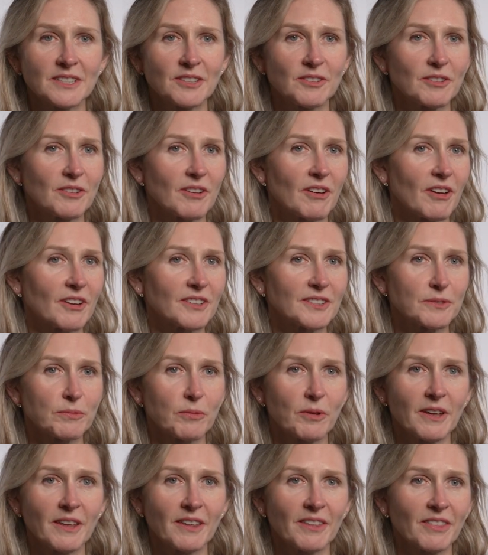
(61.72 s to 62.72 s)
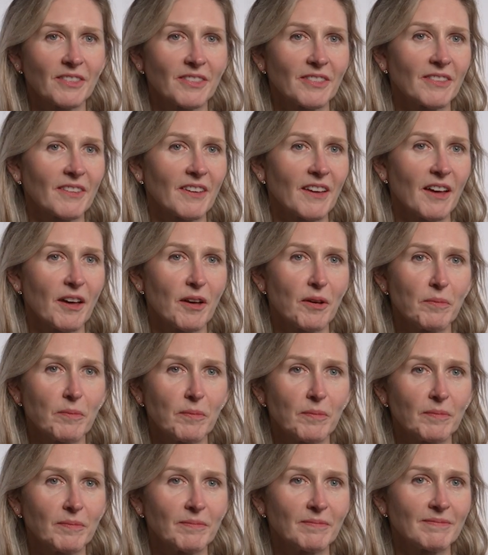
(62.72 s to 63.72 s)
to us with
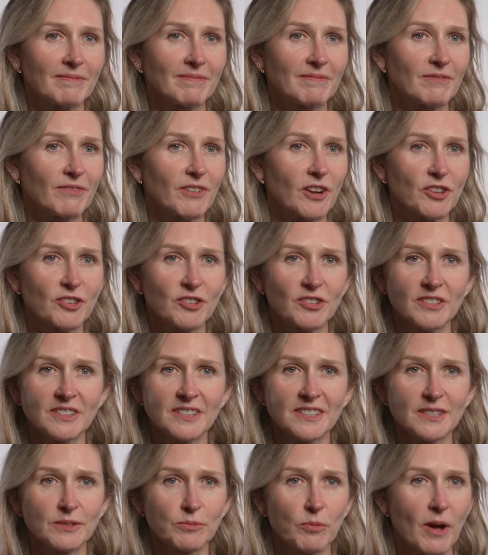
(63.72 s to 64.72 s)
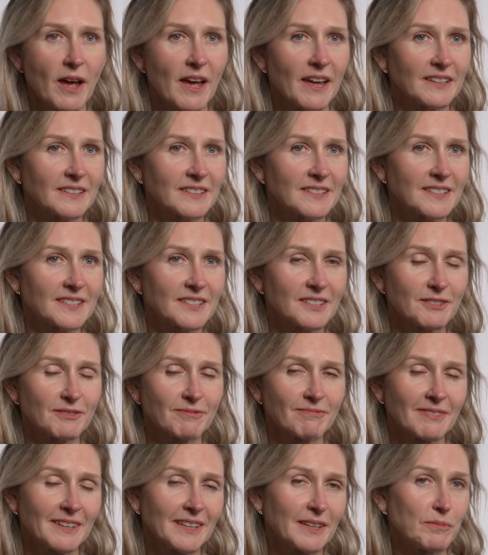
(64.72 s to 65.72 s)
flushes, sweats,
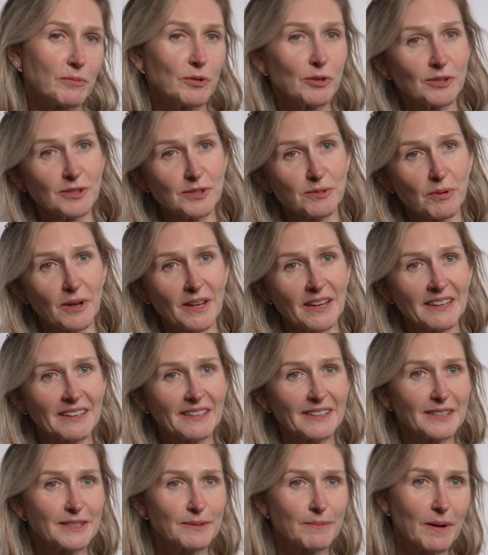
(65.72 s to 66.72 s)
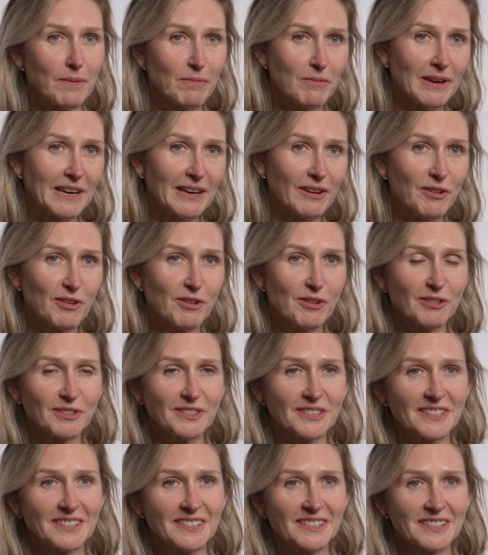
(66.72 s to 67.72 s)
mood swings, memory
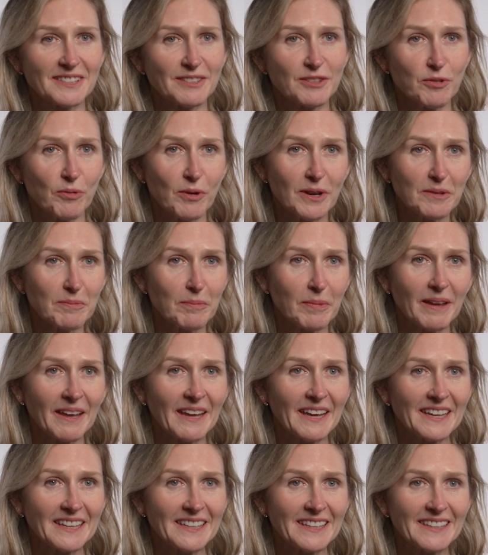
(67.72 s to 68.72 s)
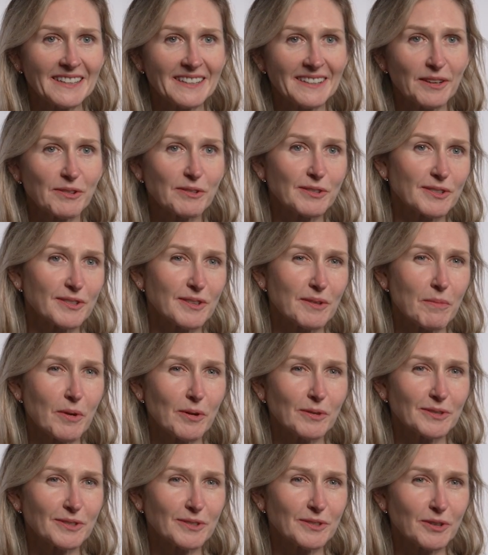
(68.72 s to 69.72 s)
loss, joint pain, those are the
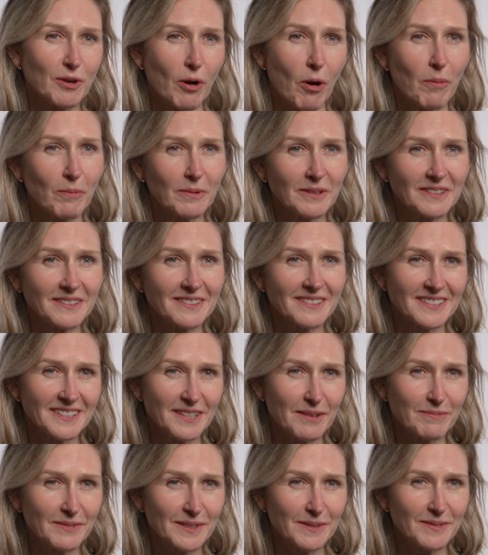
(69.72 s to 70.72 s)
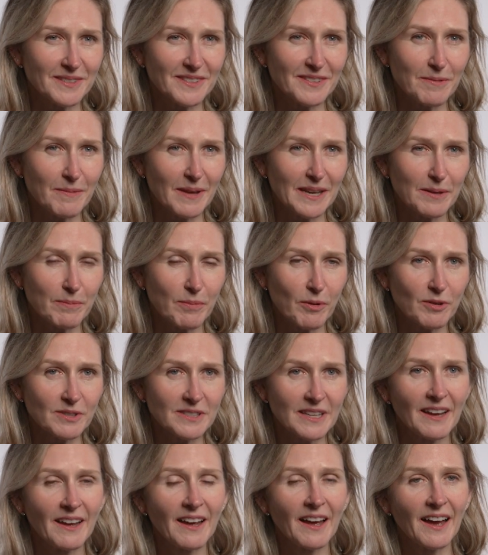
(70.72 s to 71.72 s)
most common symptoms of the
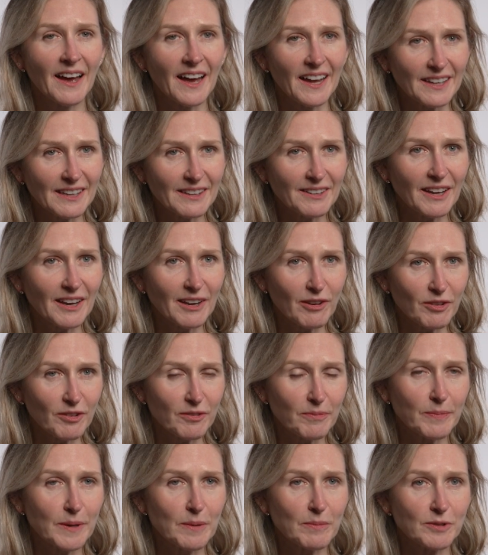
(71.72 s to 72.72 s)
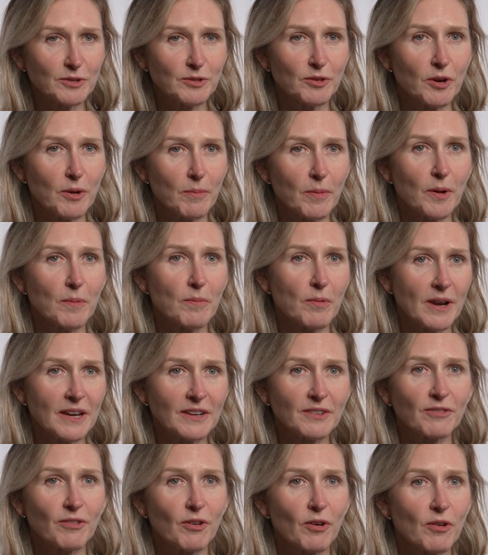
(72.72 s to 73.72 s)
menopause. And a lot of people talk about
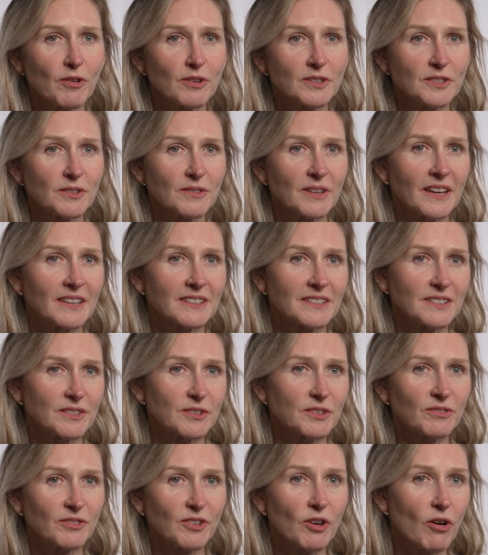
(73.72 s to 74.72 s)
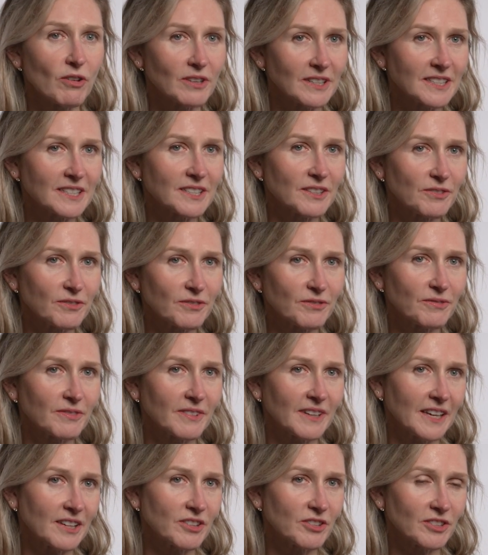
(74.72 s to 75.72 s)
brain fog, so that's sort of cognitive
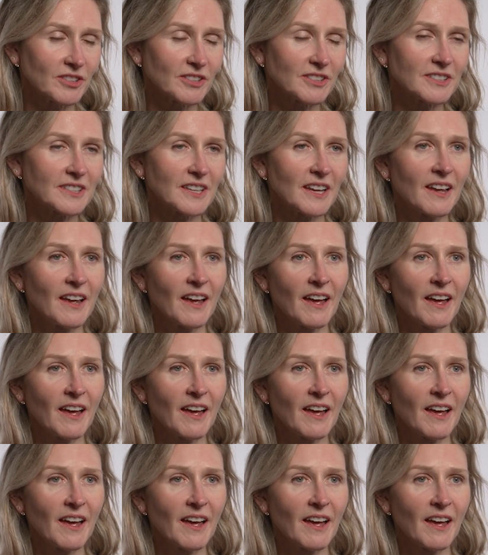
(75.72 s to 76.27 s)
issues.